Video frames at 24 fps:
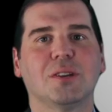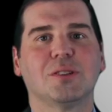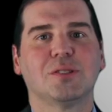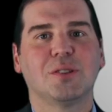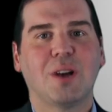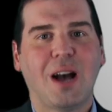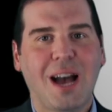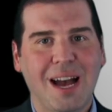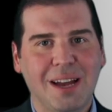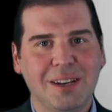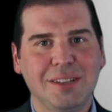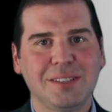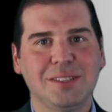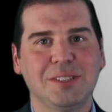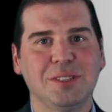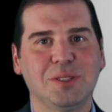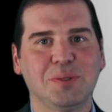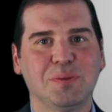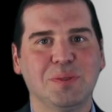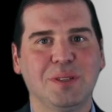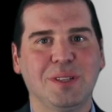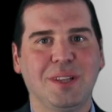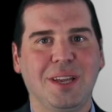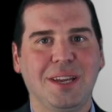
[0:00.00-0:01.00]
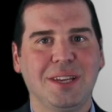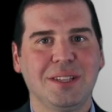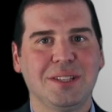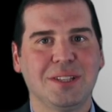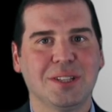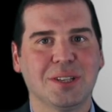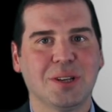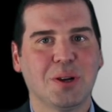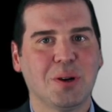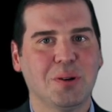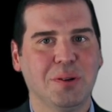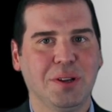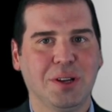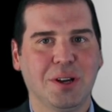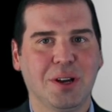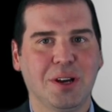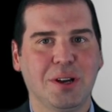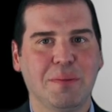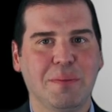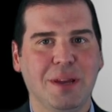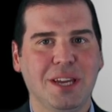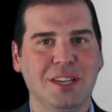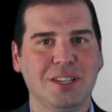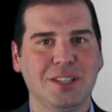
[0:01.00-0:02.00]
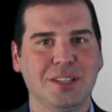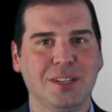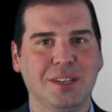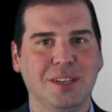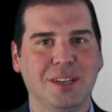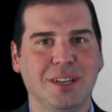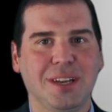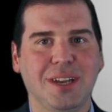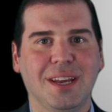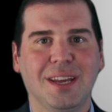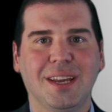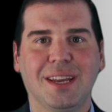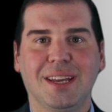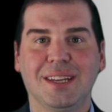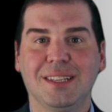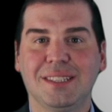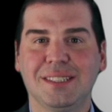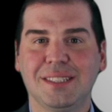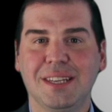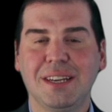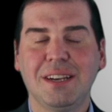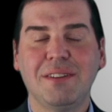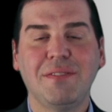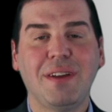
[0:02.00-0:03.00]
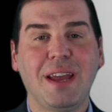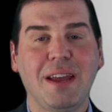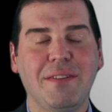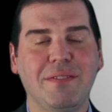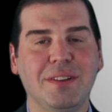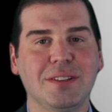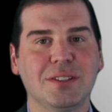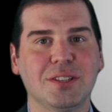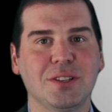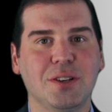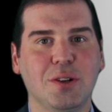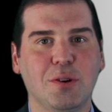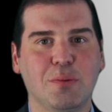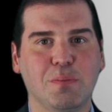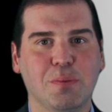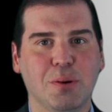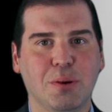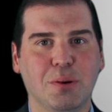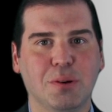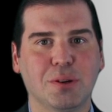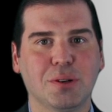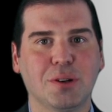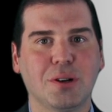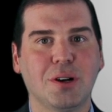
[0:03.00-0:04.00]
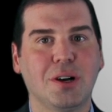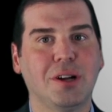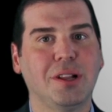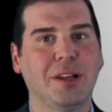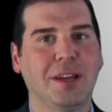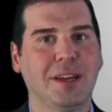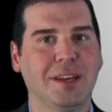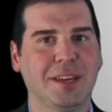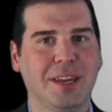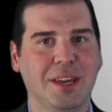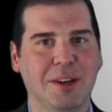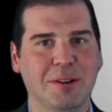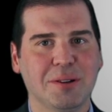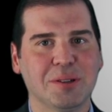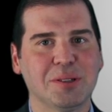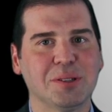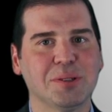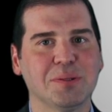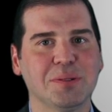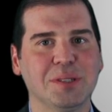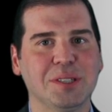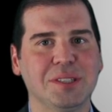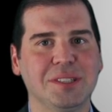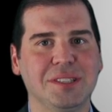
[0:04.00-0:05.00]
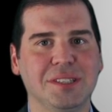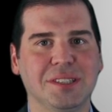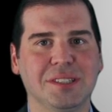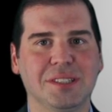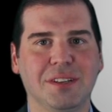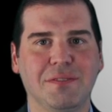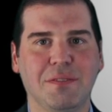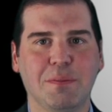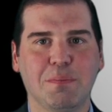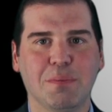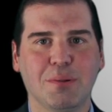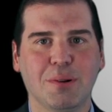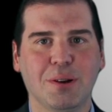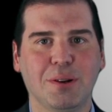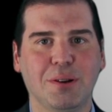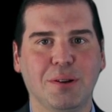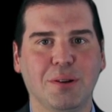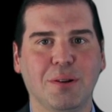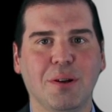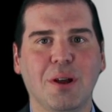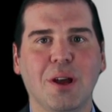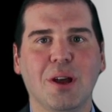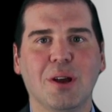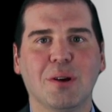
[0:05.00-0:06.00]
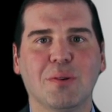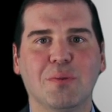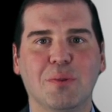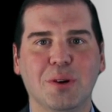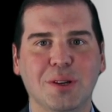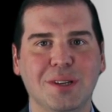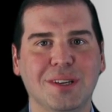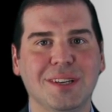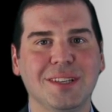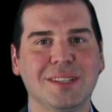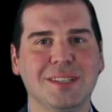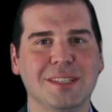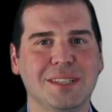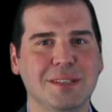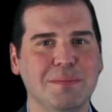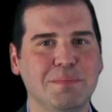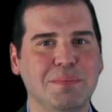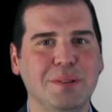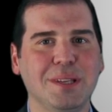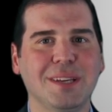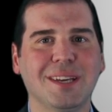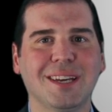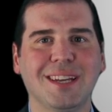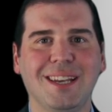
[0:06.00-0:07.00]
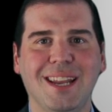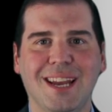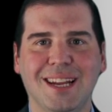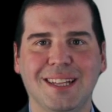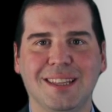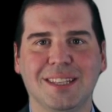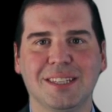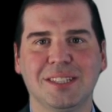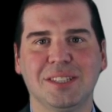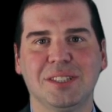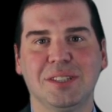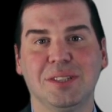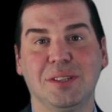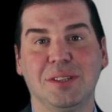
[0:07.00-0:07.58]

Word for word: So how does this relate to coding automation? Instead of having to know protocol and characteristics of a printer one can simply connect this